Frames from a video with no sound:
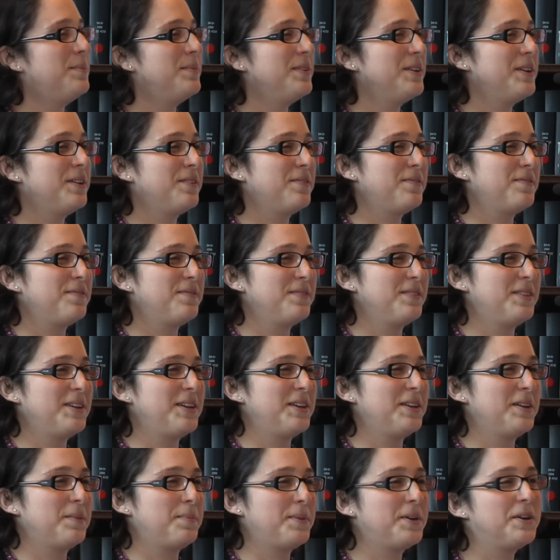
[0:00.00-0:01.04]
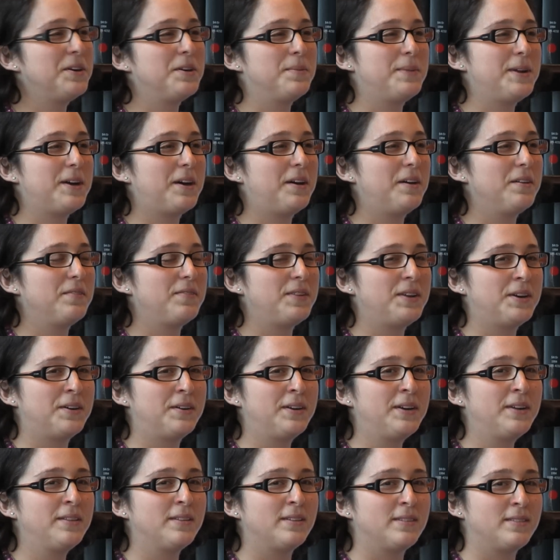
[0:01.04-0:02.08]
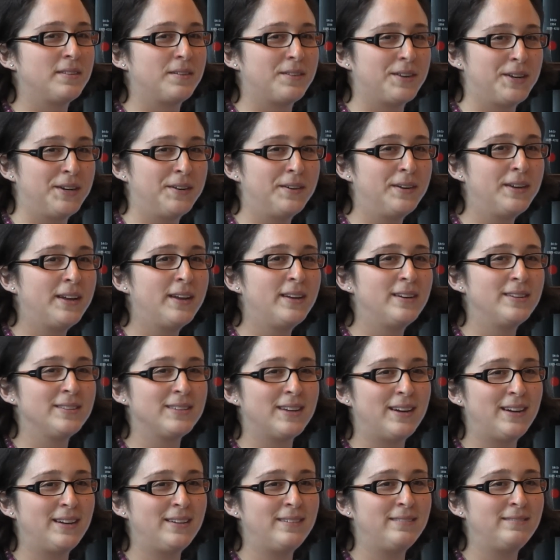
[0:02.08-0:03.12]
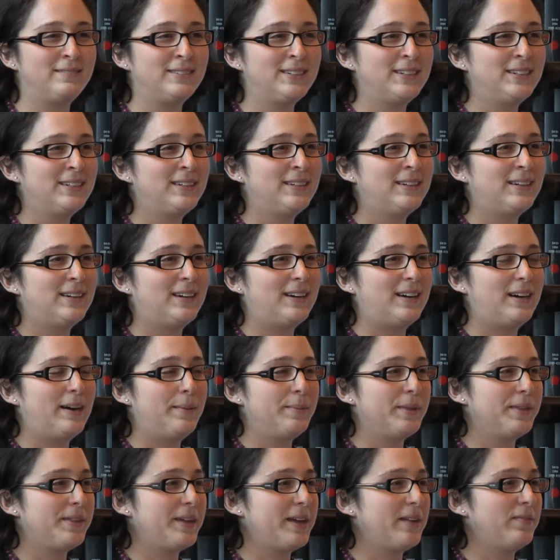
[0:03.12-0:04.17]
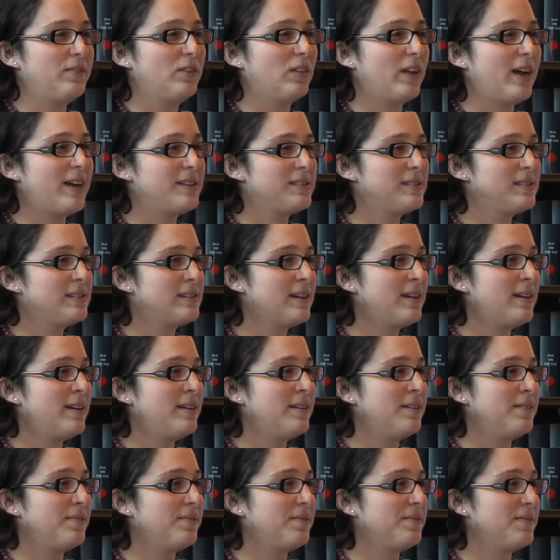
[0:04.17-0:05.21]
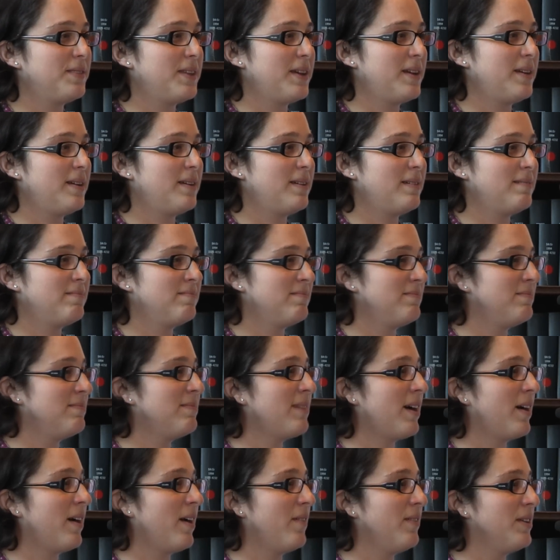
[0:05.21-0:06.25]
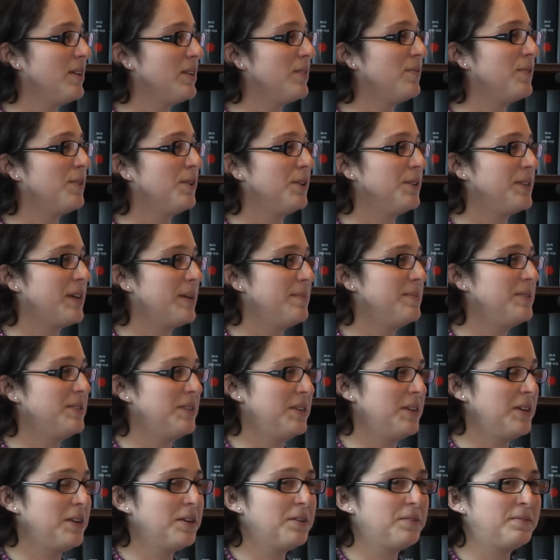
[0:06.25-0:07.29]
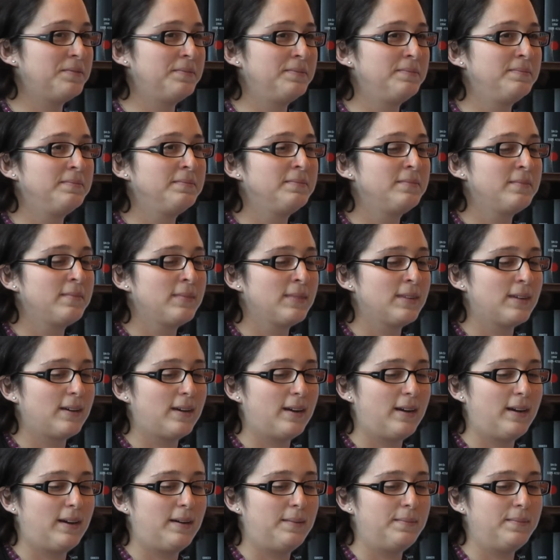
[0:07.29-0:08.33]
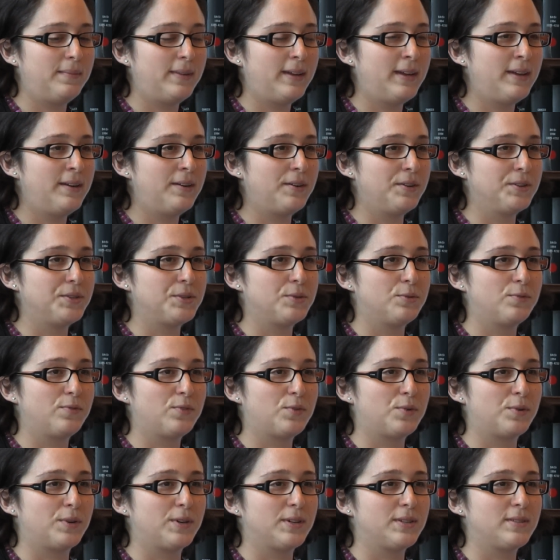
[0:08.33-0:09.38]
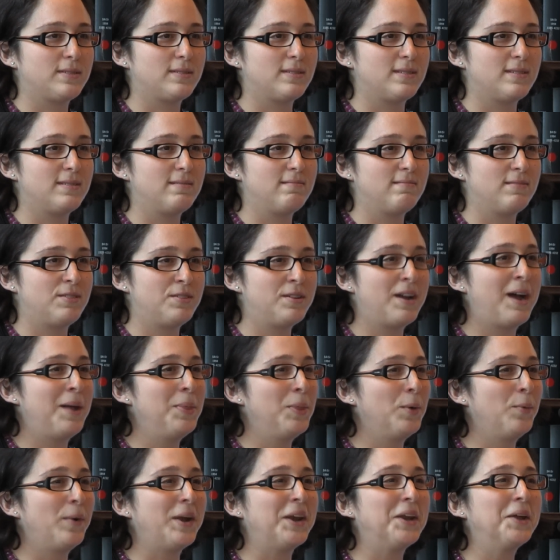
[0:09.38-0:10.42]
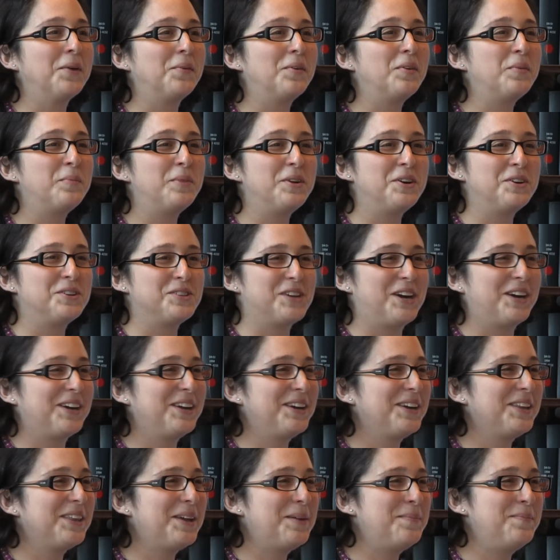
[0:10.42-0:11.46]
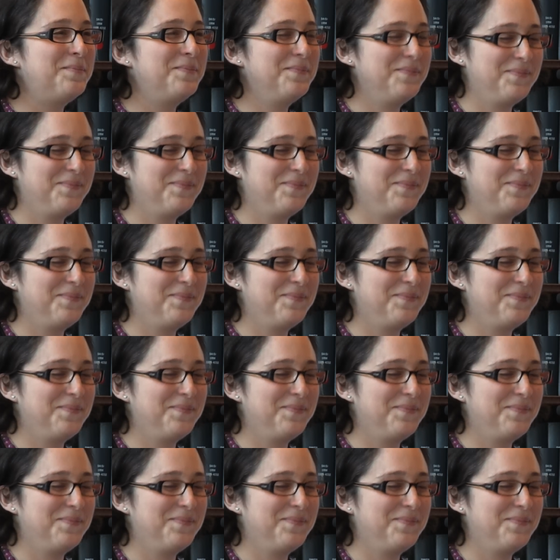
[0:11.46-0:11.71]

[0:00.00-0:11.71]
if they appear to be hard of hearing, that their hearing aid is on, that they have glasses on if they are having a difficult time seeing you, and also, of course, that they're not in the waiting room when you're talking to them.